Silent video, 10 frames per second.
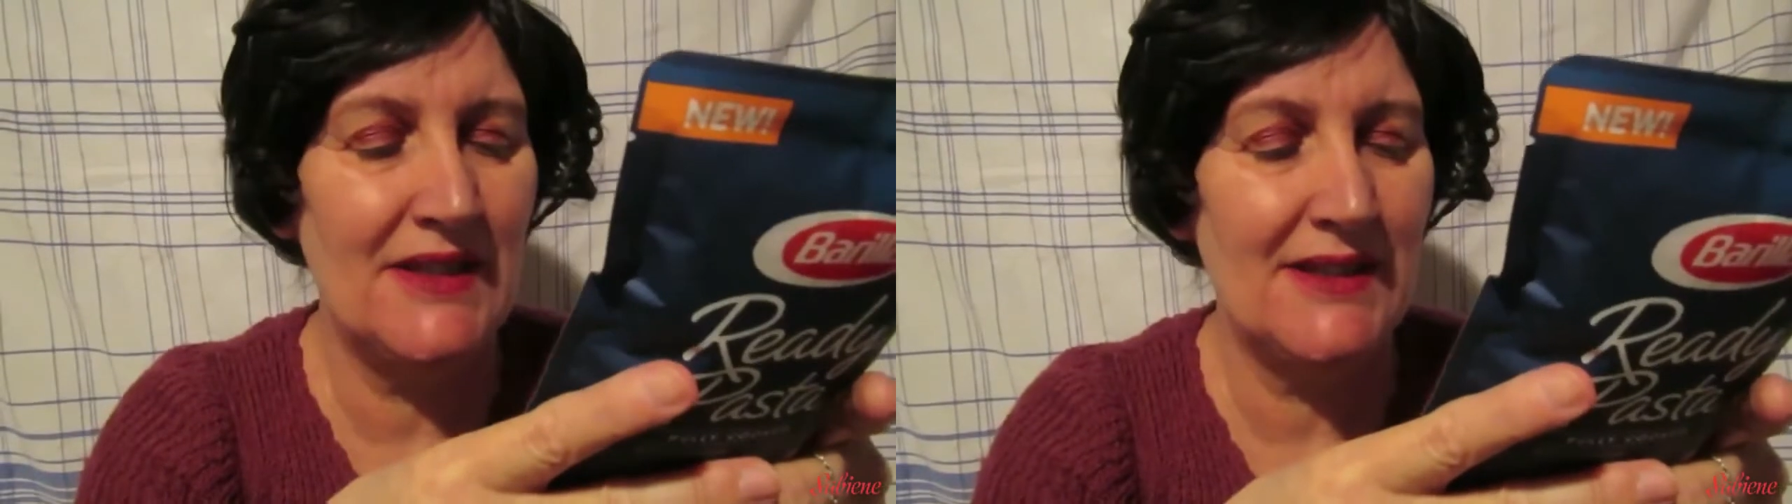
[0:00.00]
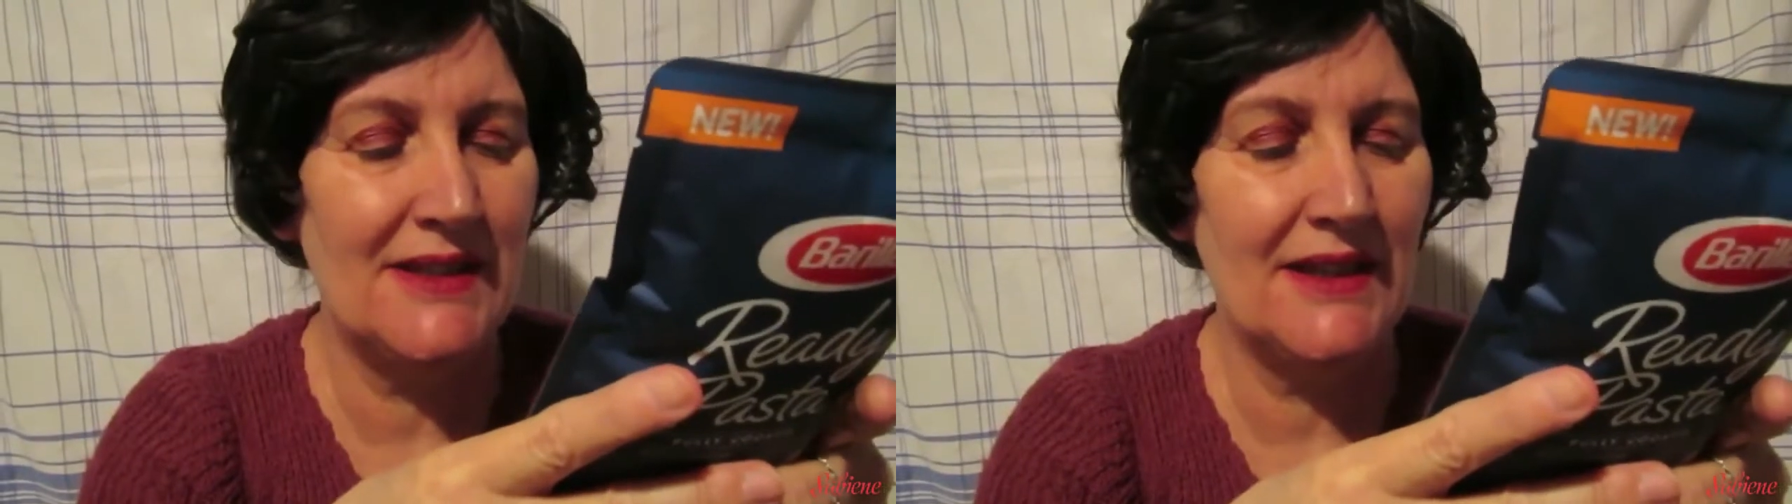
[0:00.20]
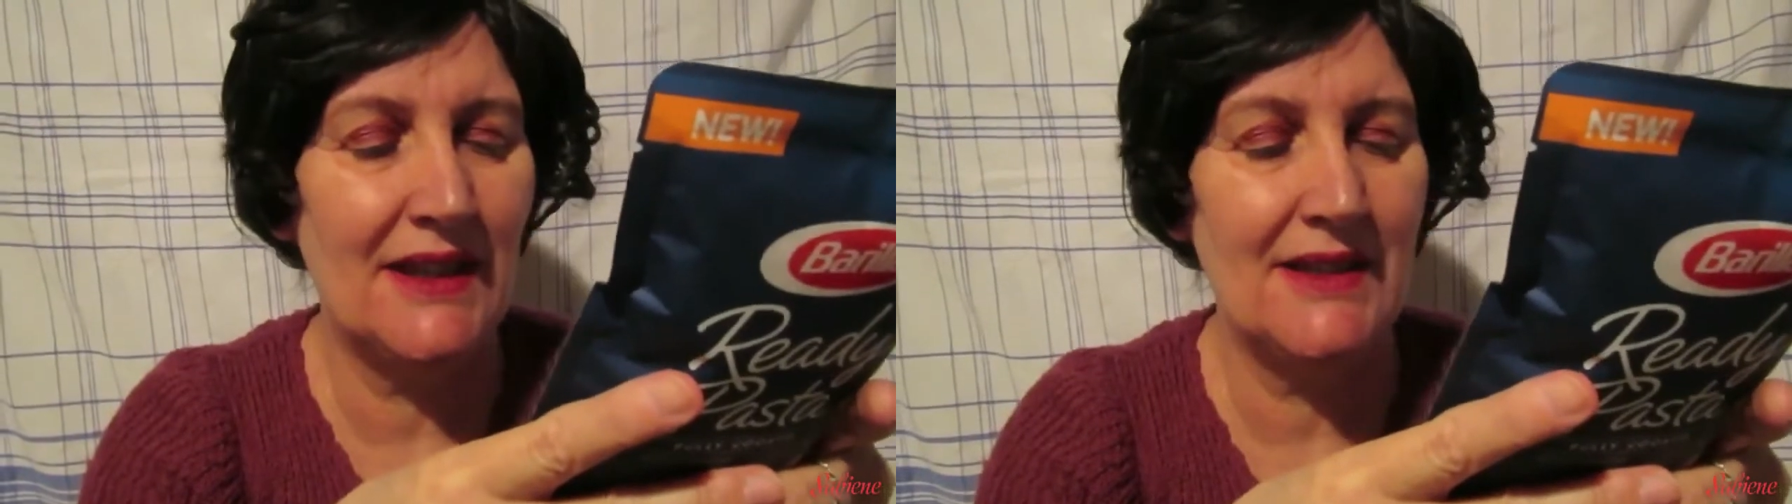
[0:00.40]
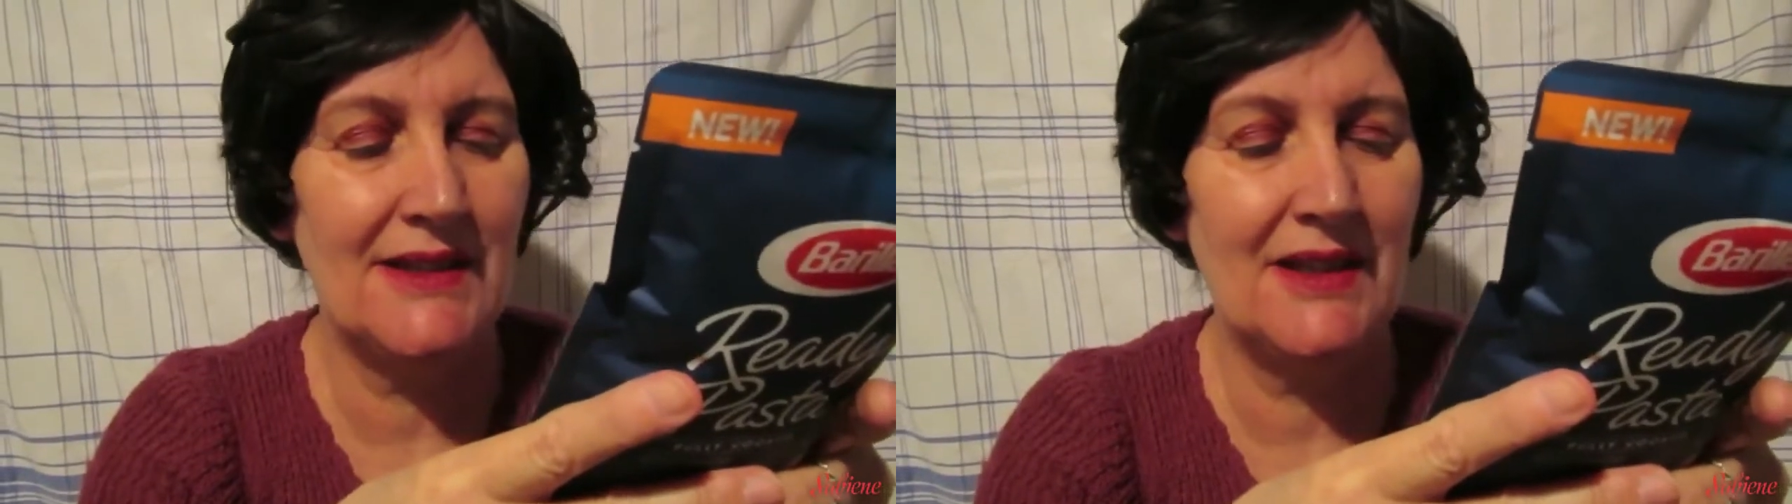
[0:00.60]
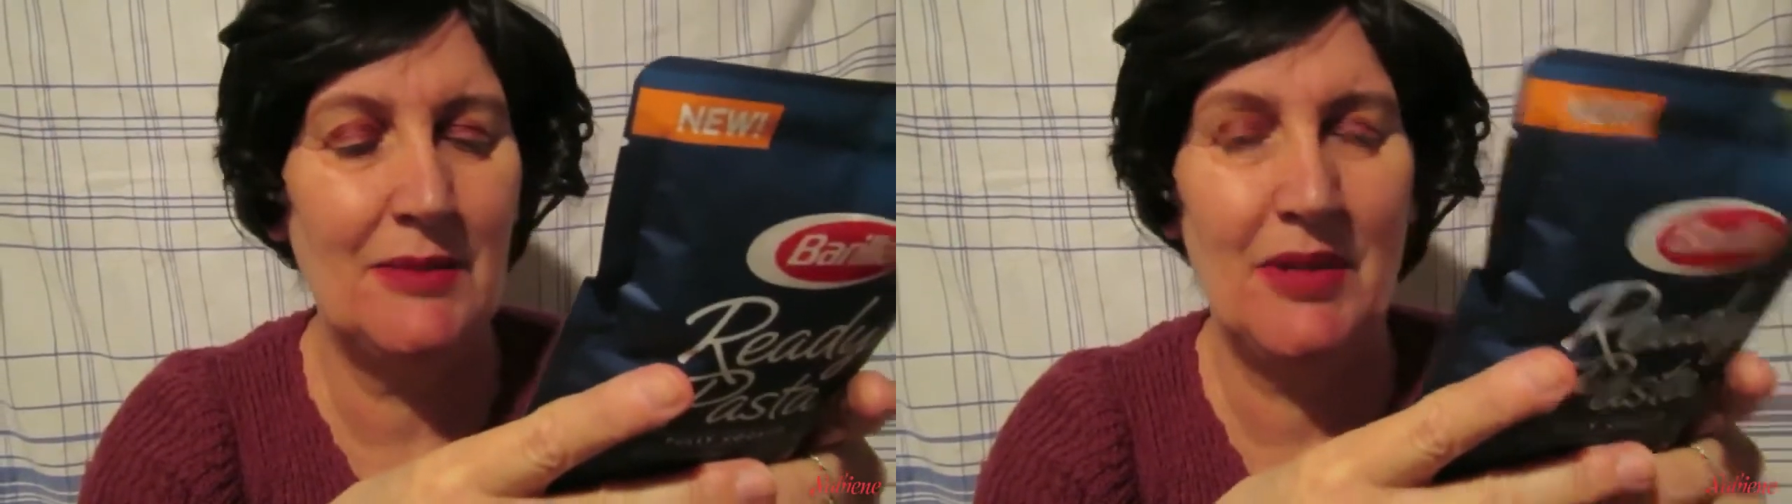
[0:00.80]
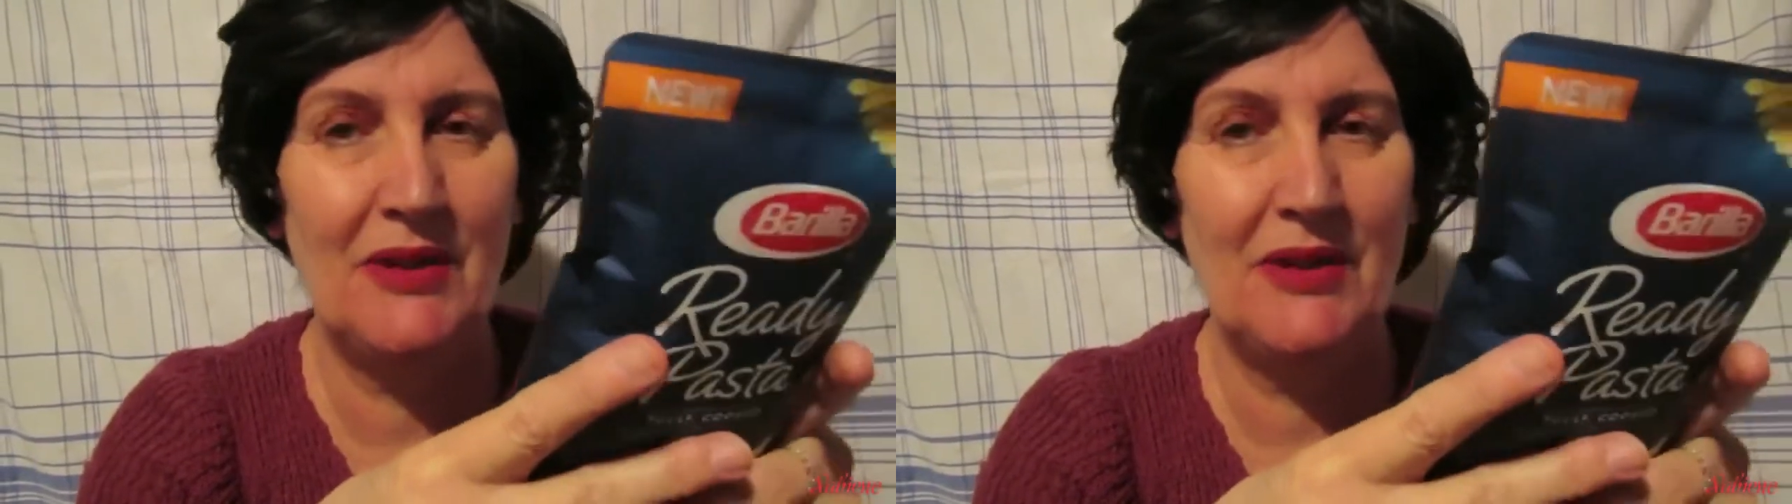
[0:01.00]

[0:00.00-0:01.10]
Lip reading: visit us at